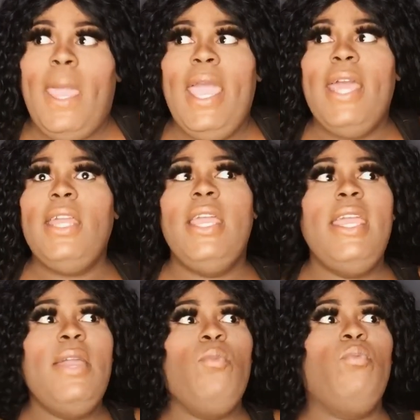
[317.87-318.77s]
And
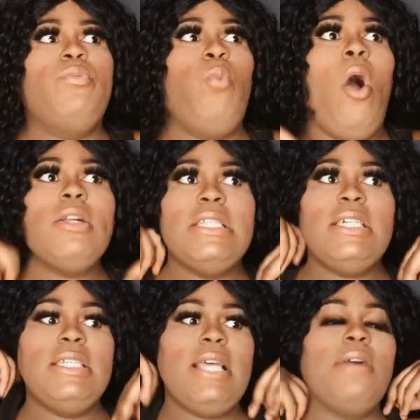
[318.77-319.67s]
he walked
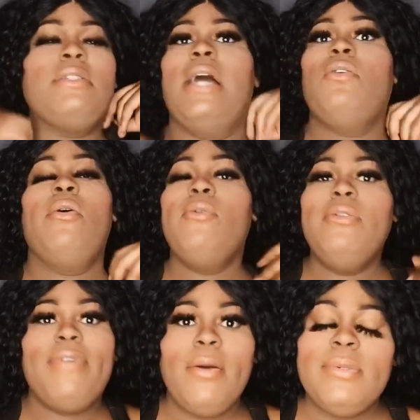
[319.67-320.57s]
into this house not knowing who
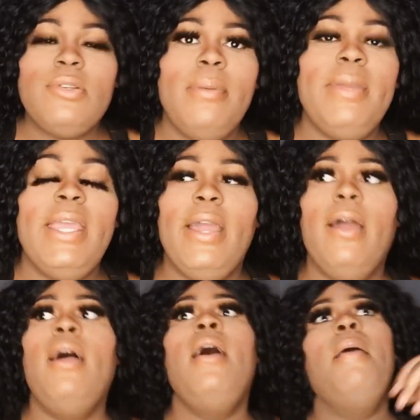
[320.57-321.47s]
the fuck was going to be
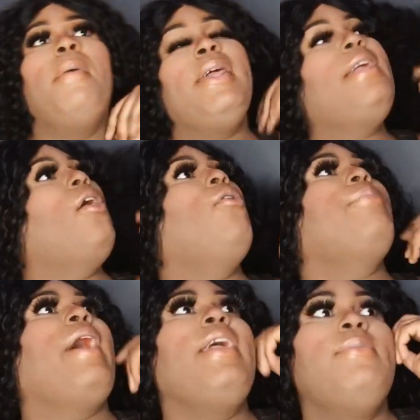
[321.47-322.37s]
here, but he hoped
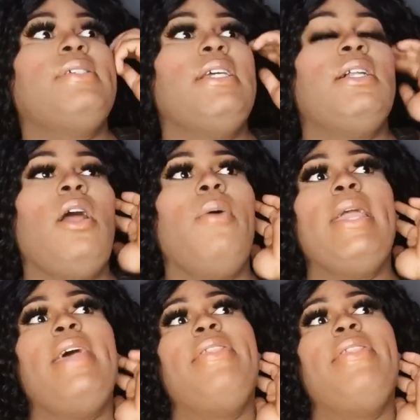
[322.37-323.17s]
that he would see Khloe.